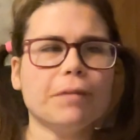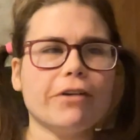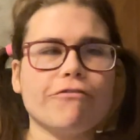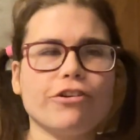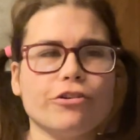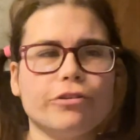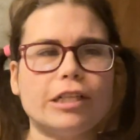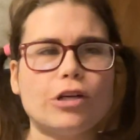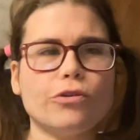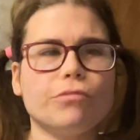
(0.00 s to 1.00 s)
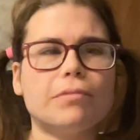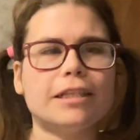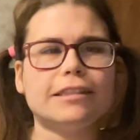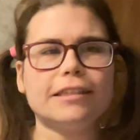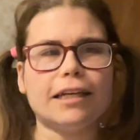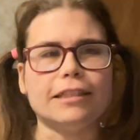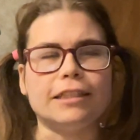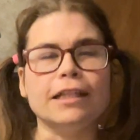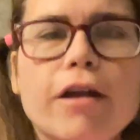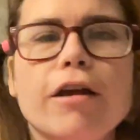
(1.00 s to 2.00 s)
if you're new to my
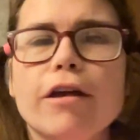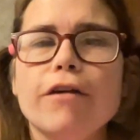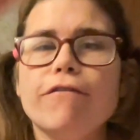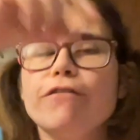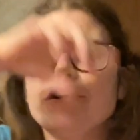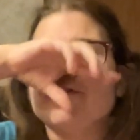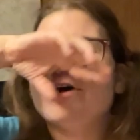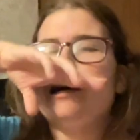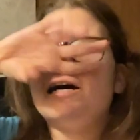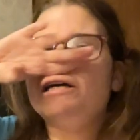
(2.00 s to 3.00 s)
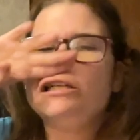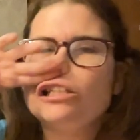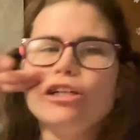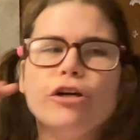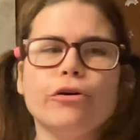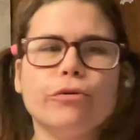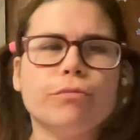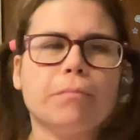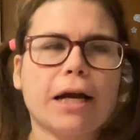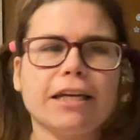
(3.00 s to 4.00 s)
channel. If you are new,
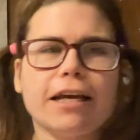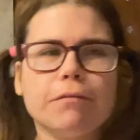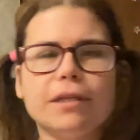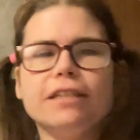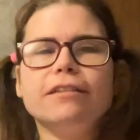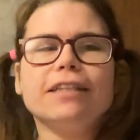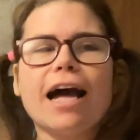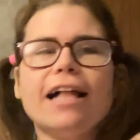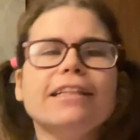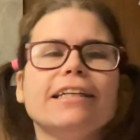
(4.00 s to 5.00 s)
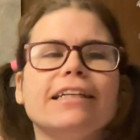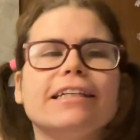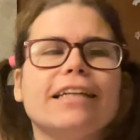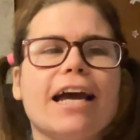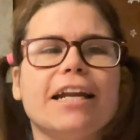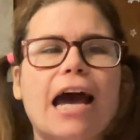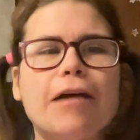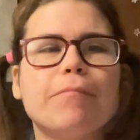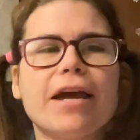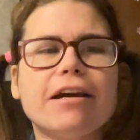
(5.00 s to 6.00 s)
my name is Colleen, and
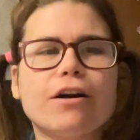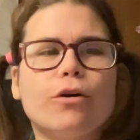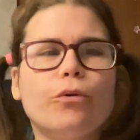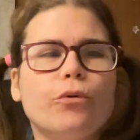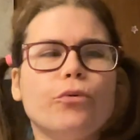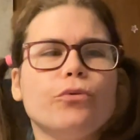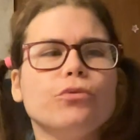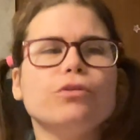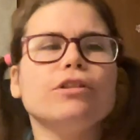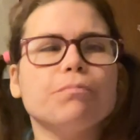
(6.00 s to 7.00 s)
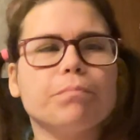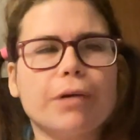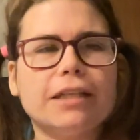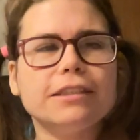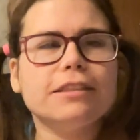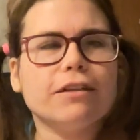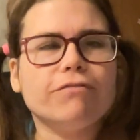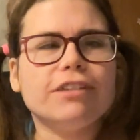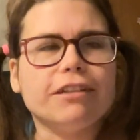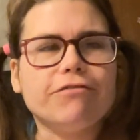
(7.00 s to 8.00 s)
I make a whole bunch
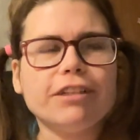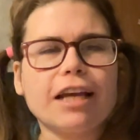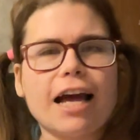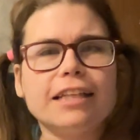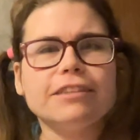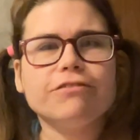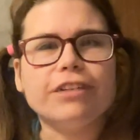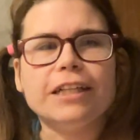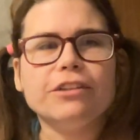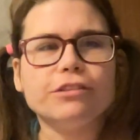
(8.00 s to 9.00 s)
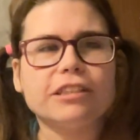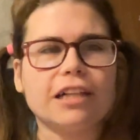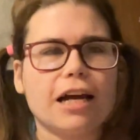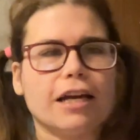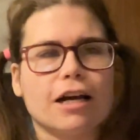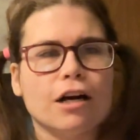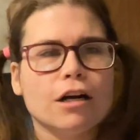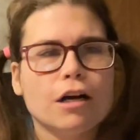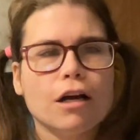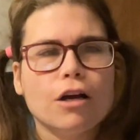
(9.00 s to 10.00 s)
of different kinds of videos like
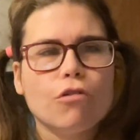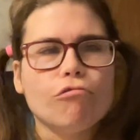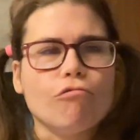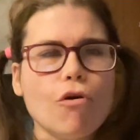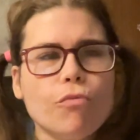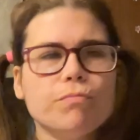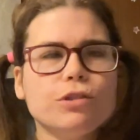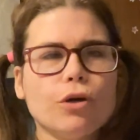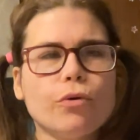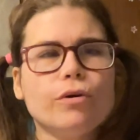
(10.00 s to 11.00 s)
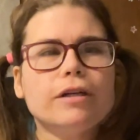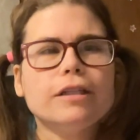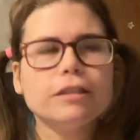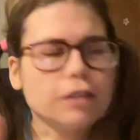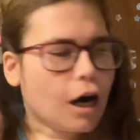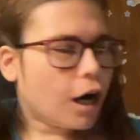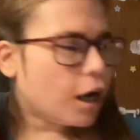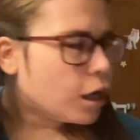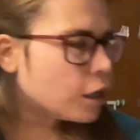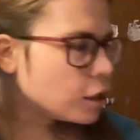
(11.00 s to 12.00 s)
room tours,
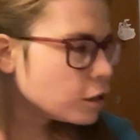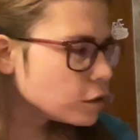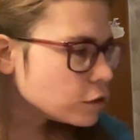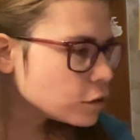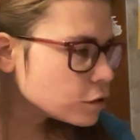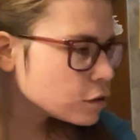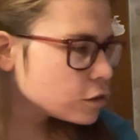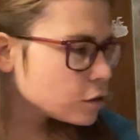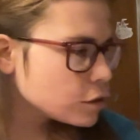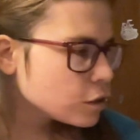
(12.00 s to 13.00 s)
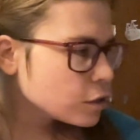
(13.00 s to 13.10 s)
hauls,